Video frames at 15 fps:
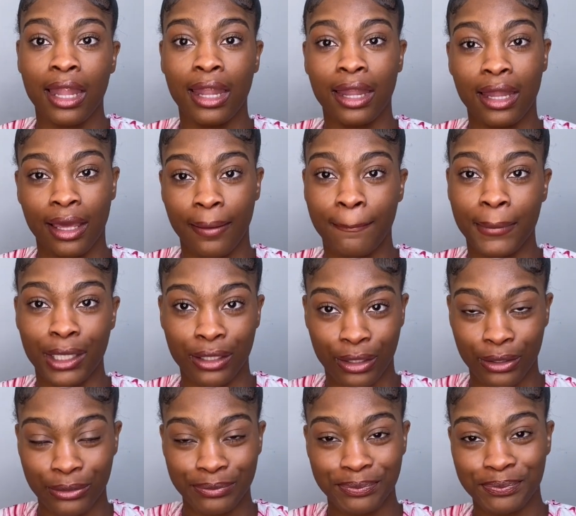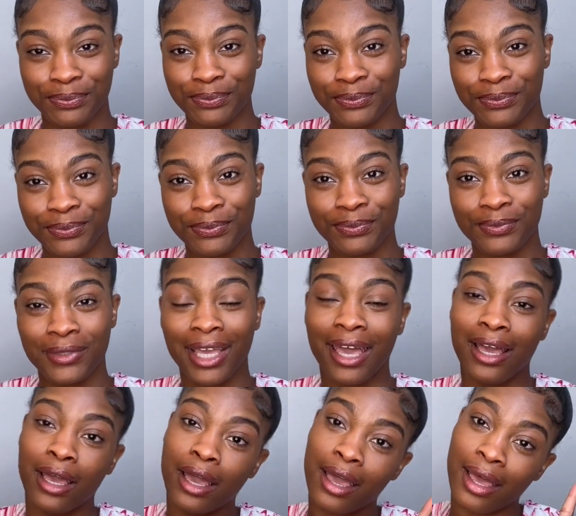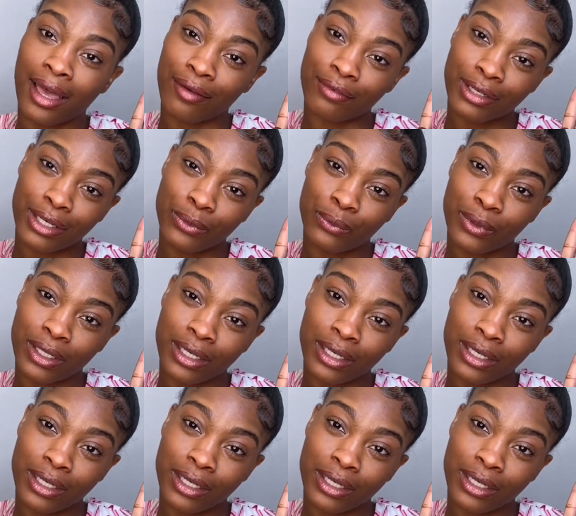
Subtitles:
let me know. Have a good one.